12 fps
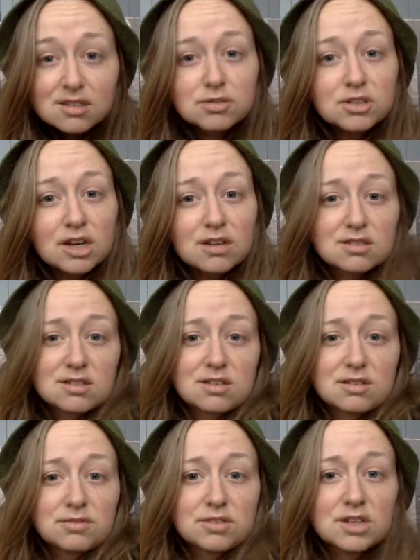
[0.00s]
if you got
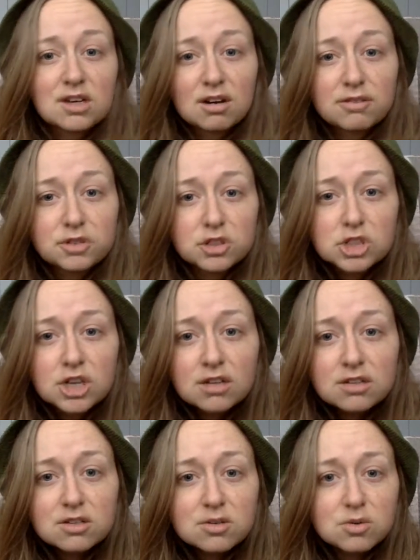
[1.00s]
stuff to get off your
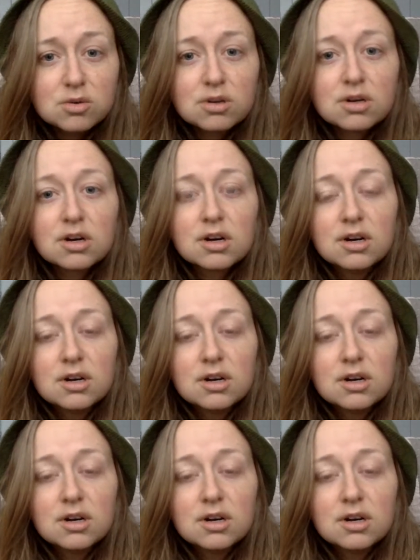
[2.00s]
chest or